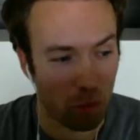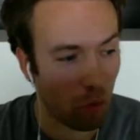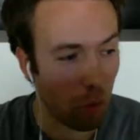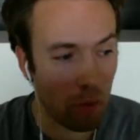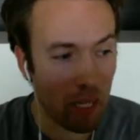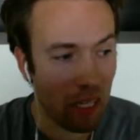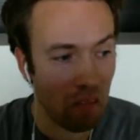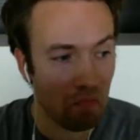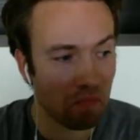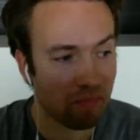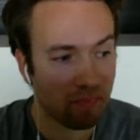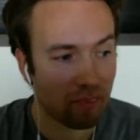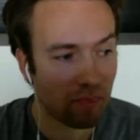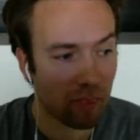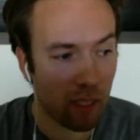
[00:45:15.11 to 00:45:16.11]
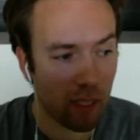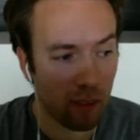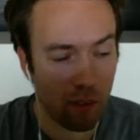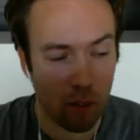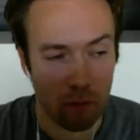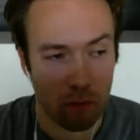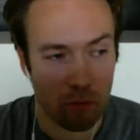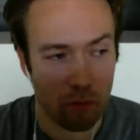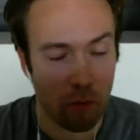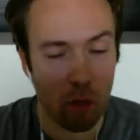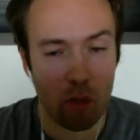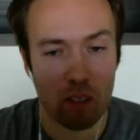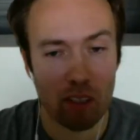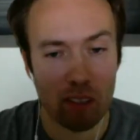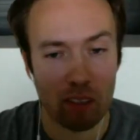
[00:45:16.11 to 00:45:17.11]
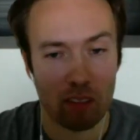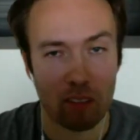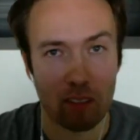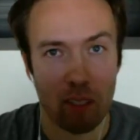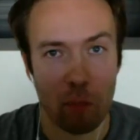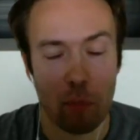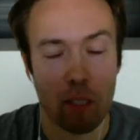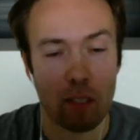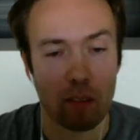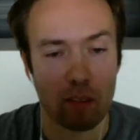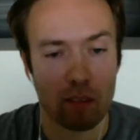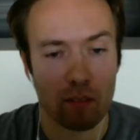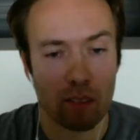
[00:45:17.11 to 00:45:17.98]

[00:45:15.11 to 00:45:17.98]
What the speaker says: me, of very little appeal.